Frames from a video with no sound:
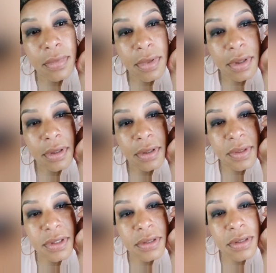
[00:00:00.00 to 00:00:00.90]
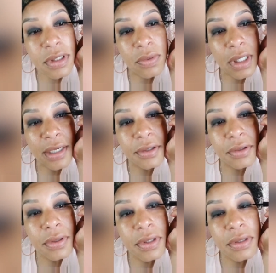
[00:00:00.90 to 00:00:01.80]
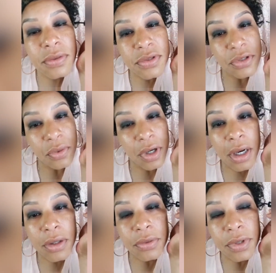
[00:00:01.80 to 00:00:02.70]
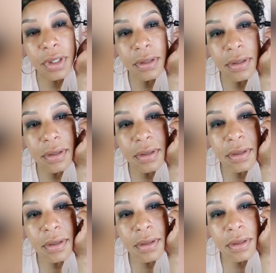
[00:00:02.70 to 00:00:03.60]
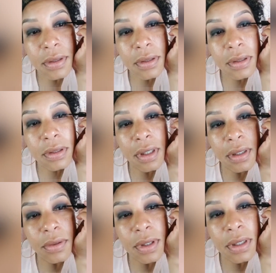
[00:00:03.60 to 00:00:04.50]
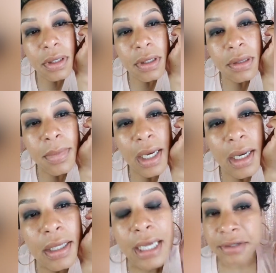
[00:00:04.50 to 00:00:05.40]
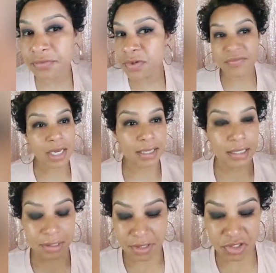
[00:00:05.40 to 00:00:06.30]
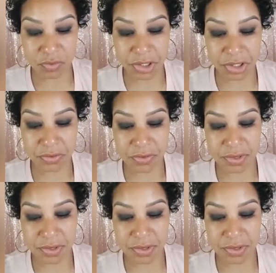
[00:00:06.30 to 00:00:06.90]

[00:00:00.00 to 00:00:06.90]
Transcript: don't even have to use liquid liner. You can use your own, eyeliner if you have an eyeliner that you want to use.